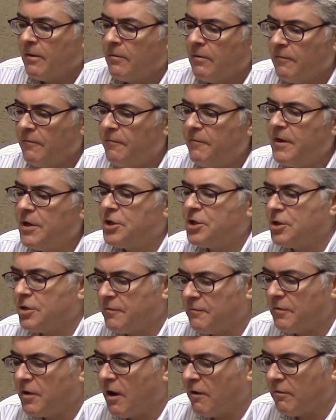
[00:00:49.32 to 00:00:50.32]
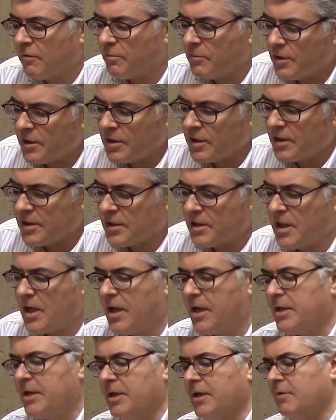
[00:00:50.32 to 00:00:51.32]
vision of government is an
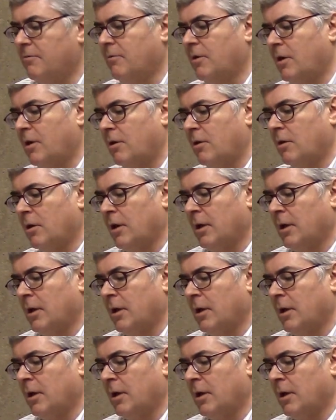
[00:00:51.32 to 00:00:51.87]
idea where